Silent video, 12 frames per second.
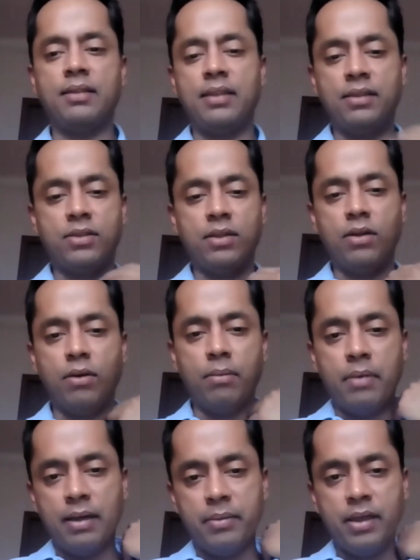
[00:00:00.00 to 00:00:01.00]
thing,
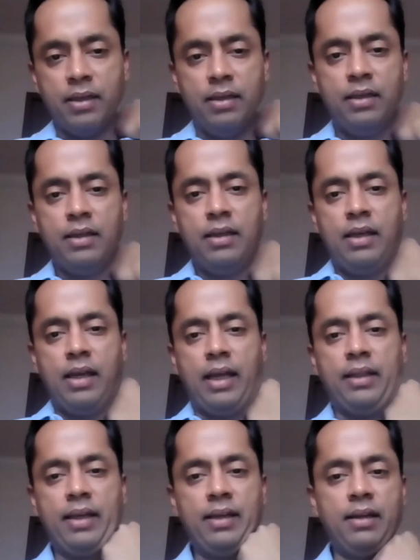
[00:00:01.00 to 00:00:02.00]
I mean,
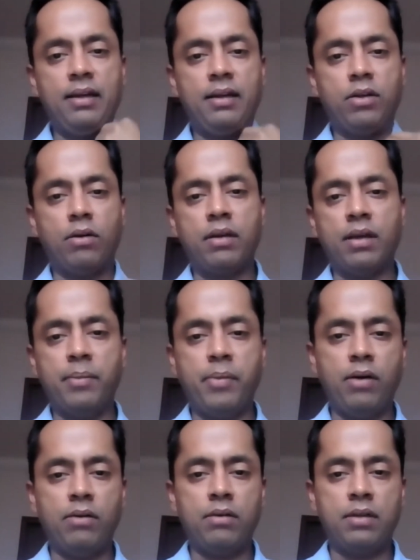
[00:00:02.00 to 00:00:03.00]
and then talking
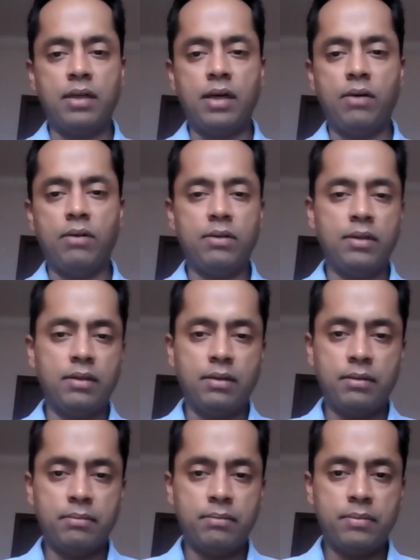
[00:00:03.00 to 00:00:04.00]
about how the
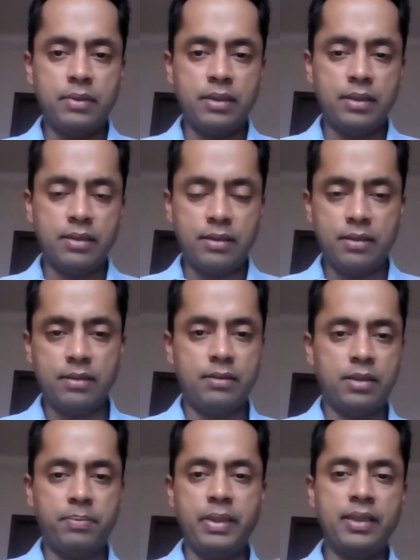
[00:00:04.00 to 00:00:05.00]

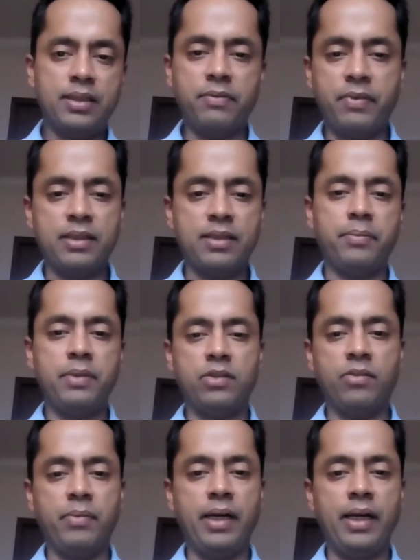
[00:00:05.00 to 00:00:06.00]
space affects our peace
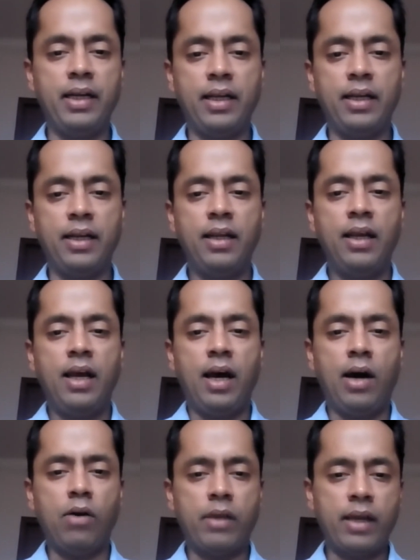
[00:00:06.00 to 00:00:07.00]
of mind, and
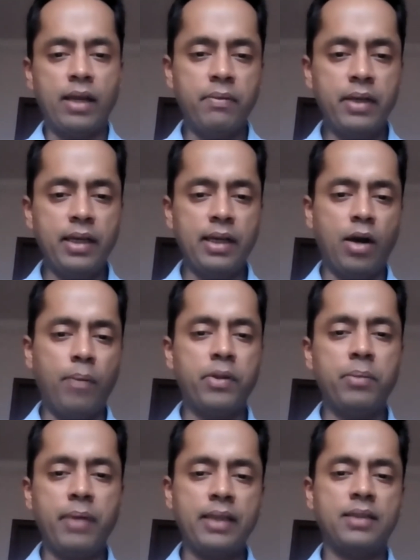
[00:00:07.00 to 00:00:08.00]
how can we
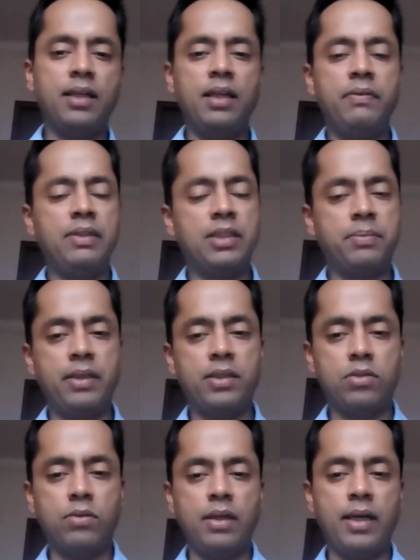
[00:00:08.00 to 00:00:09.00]
optimize a living
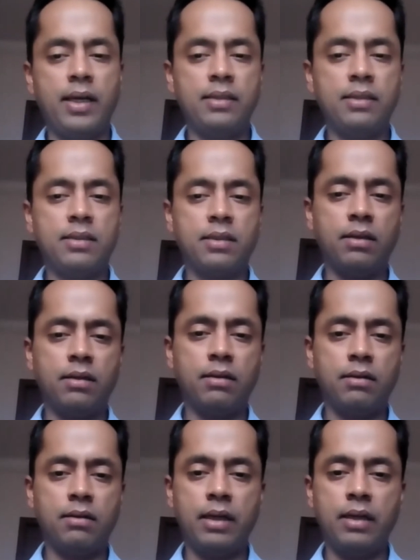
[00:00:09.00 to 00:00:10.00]
space to enhance
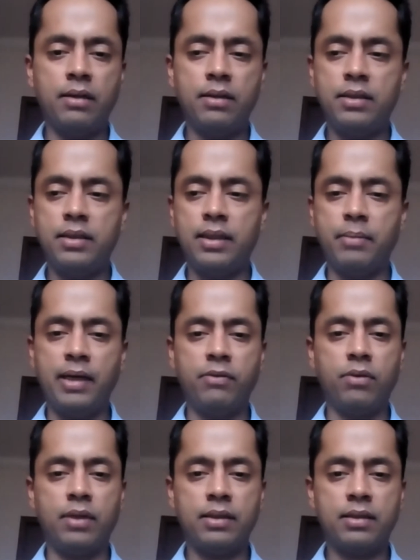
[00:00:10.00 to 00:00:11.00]
energy and
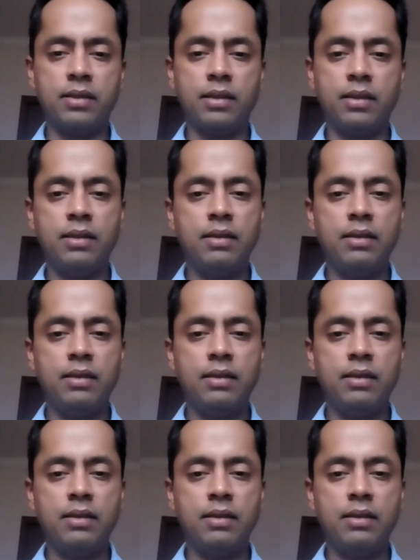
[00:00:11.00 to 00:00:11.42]
mindfulness. Then